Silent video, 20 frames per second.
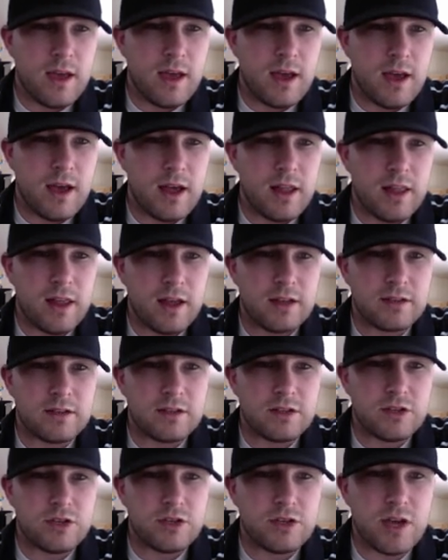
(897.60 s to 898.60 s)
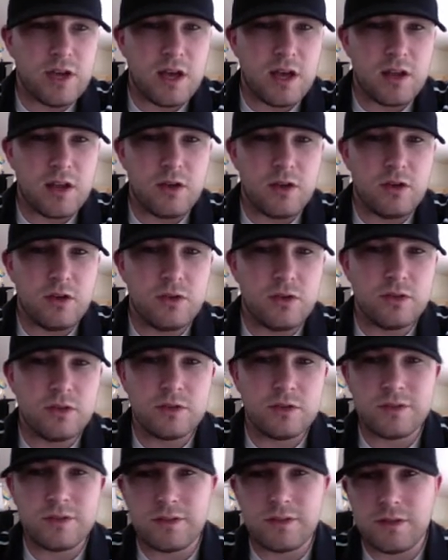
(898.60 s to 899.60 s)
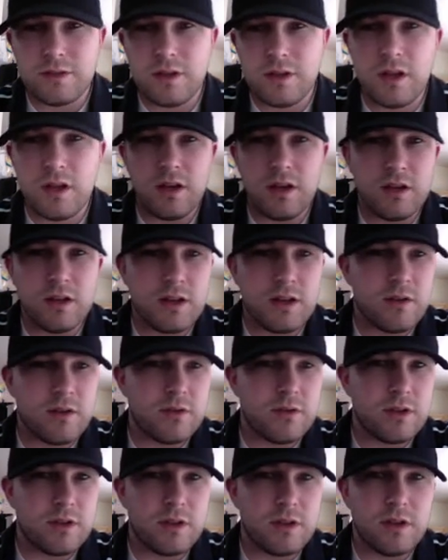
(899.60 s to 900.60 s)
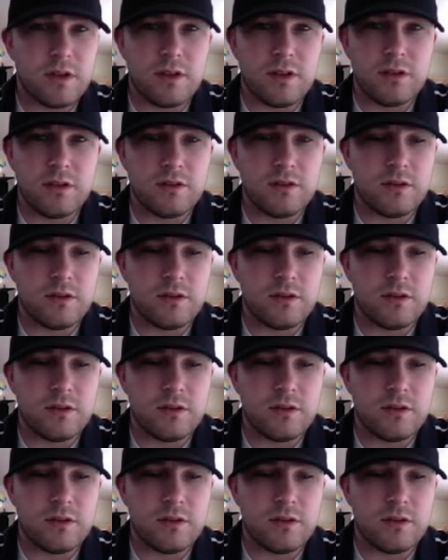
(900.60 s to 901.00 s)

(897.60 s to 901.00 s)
highlights and shadows. No, not really.